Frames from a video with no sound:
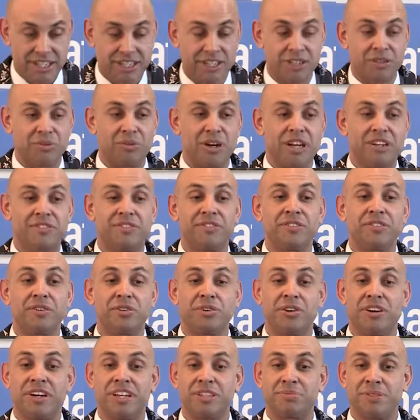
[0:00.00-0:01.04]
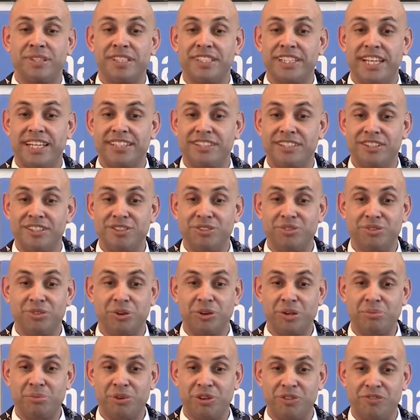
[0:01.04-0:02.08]
your wife or your husband gets a new
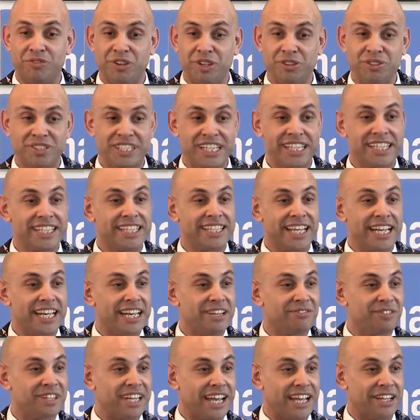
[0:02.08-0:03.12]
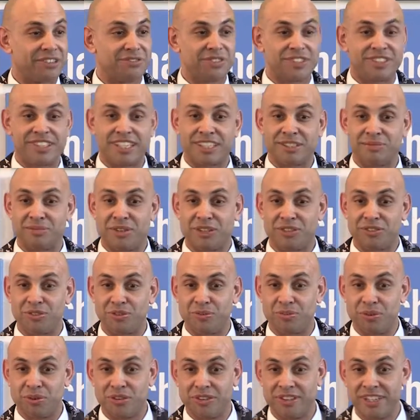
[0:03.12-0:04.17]
toy boy or floozy, they live in the house for 6 months or
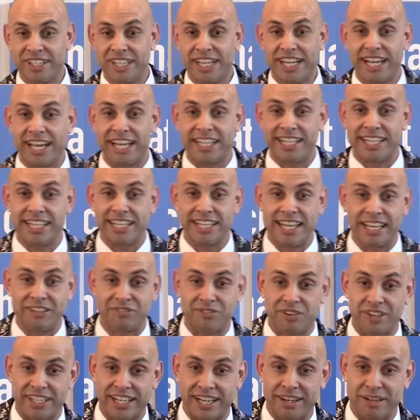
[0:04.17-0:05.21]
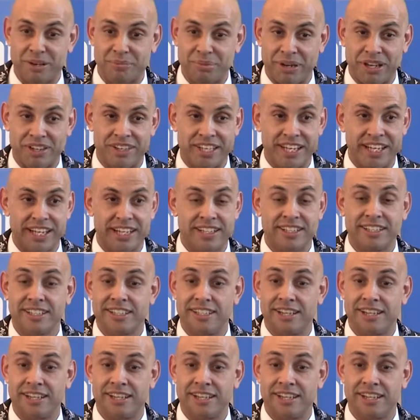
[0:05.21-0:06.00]
more, and then they find out about their